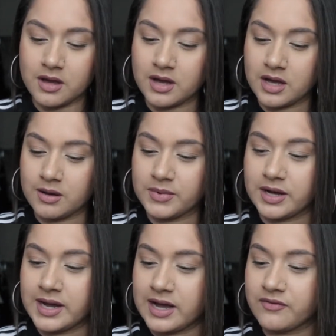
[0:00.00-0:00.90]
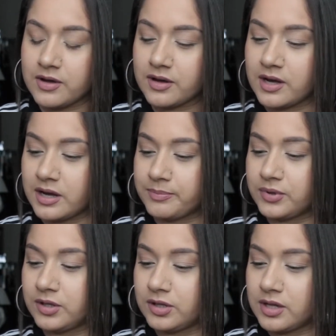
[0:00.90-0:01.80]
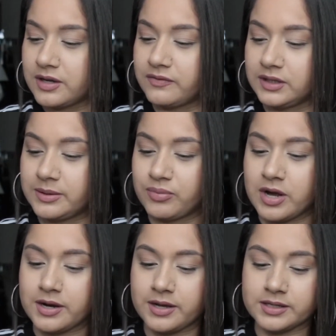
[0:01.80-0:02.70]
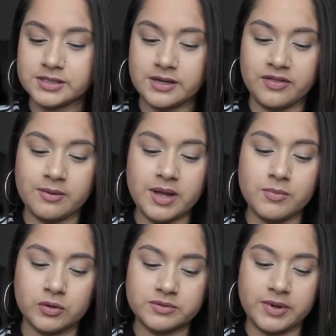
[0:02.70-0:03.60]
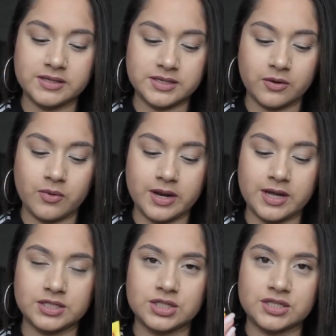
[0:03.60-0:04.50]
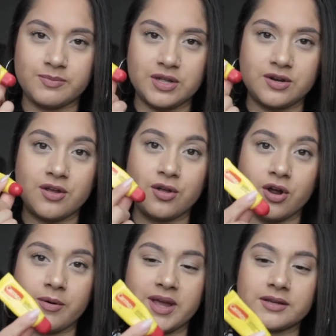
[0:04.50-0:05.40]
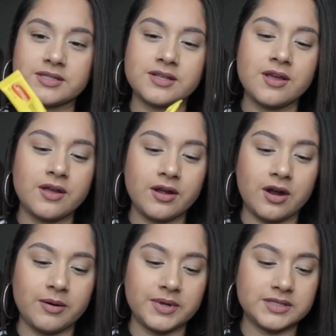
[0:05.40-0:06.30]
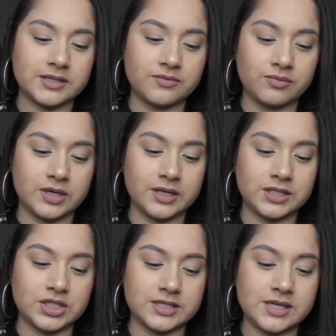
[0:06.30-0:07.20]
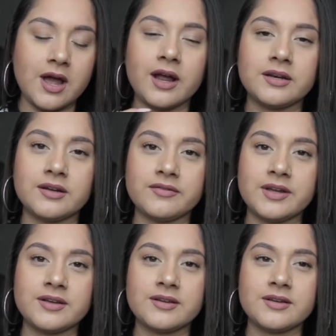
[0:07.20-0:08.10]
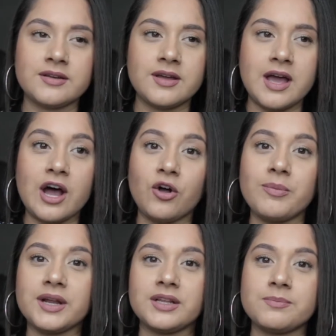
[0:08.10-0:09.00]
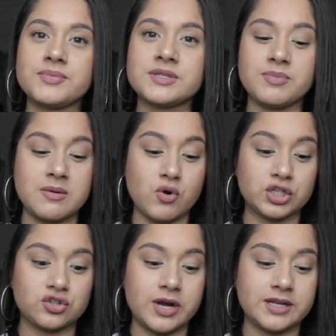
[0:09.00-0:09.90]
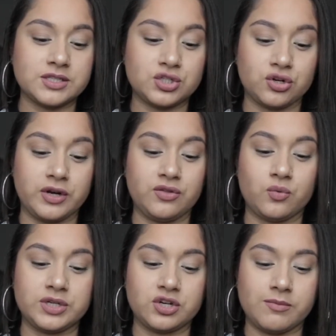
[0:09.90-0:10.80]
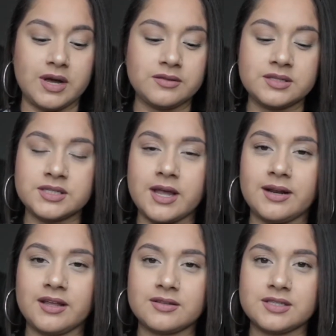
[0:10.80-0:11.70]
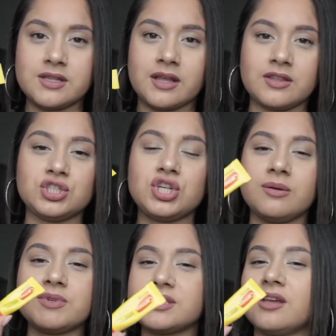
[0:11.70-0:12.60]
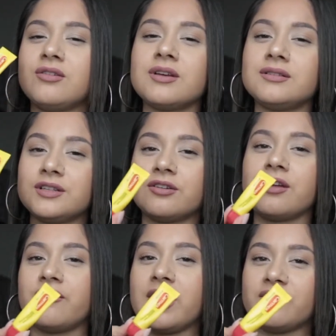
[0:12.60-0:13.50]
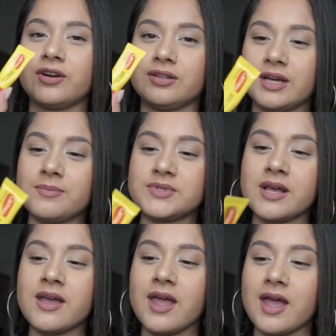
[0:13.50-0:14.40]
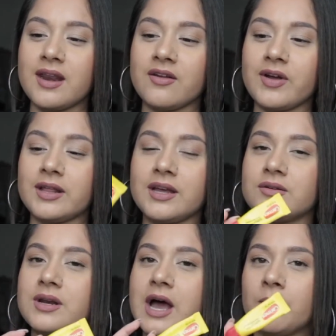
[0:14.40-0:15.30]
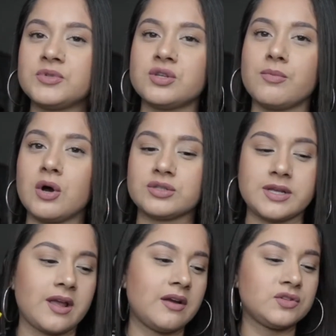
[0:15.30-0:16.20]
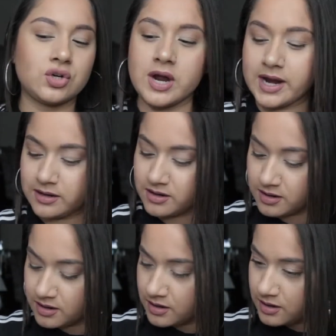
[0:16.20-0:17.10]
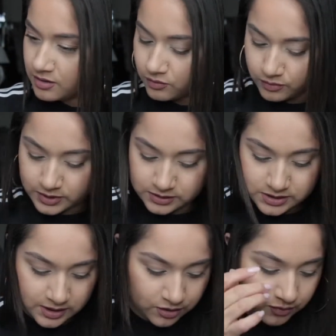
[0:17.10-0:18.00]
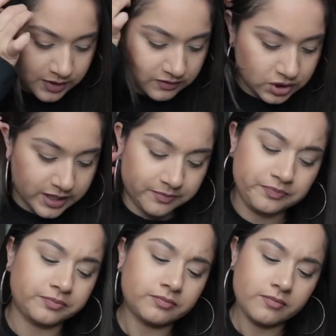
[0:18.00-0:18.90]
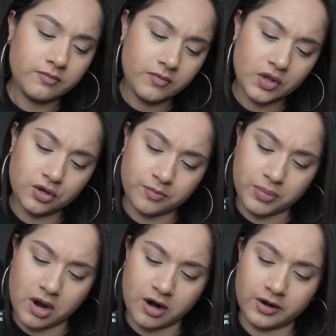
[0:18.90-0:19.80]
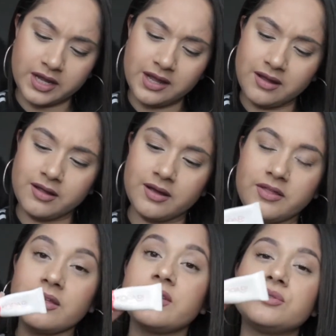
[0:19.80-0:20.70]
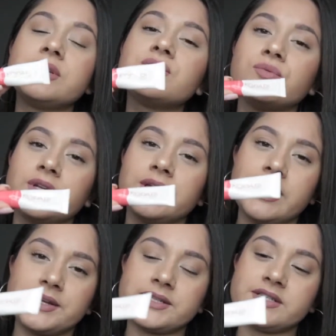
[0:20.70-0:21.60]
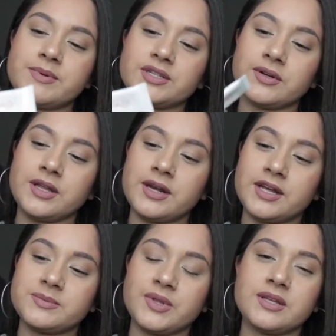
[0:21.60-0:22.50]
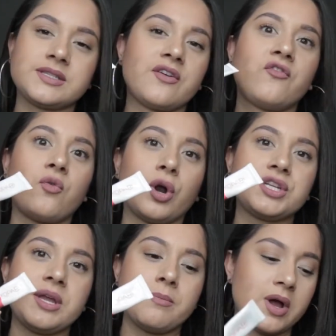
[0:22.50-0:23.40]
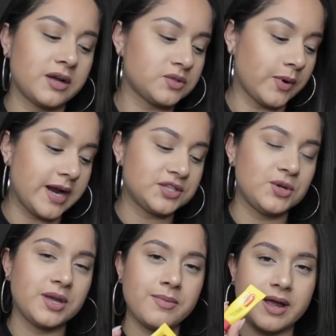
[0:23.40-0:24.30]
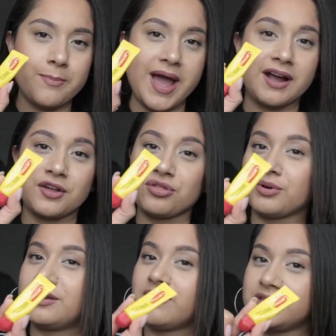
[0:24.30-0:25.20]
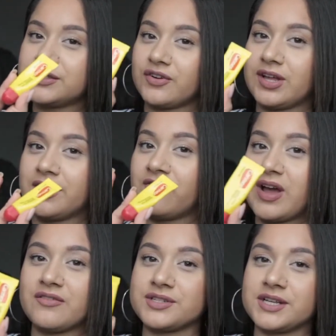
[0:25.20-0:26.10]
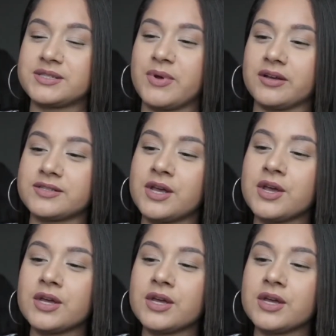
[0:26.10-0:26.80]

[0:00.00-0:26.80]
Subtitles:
I have a couple of lip products. I think my most basic one has just been Carmex. Carmex has really just kind of help my lips be moisturized during the winter months, and like this is like the cheapest thing you can literally find for your lips, and I find like it helps the most. Like I've tried, what is the other one I've tried? Kupari, I think. This one is really nice. It smells really nice, but it's like 14 bucks, whereas you can buy a pack of 3 of these for like 5 or 6 bucks.